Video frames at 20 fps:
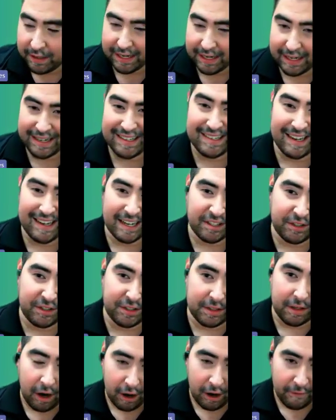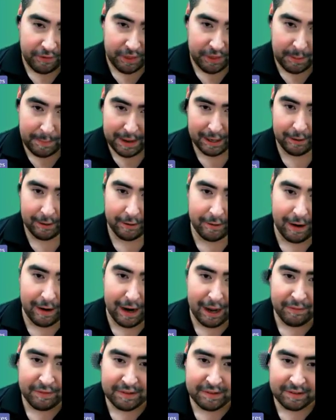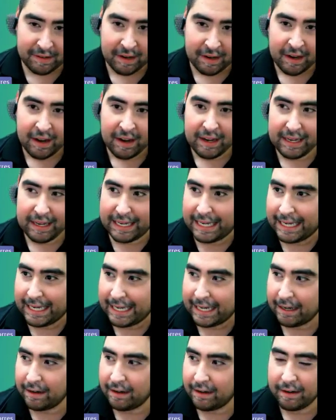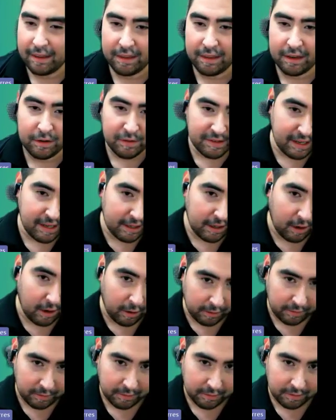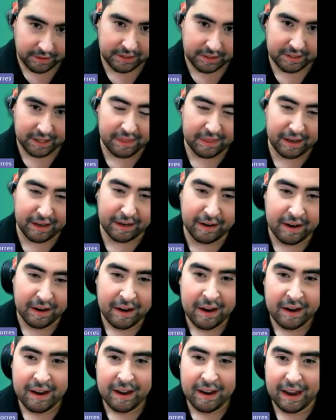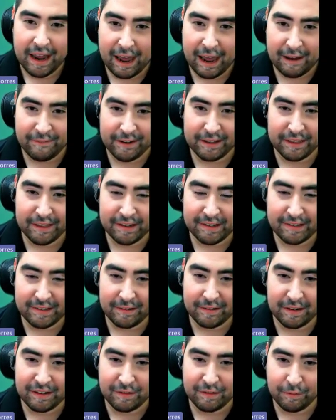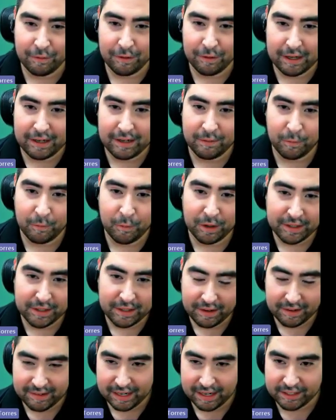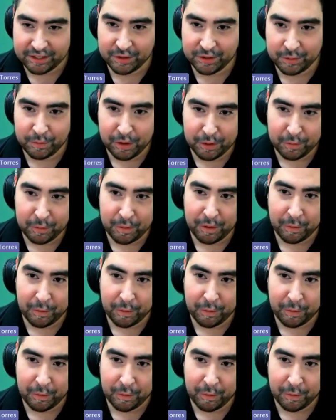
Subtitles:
that you can section off the paragraphs in the Newsela articles and then having the students read section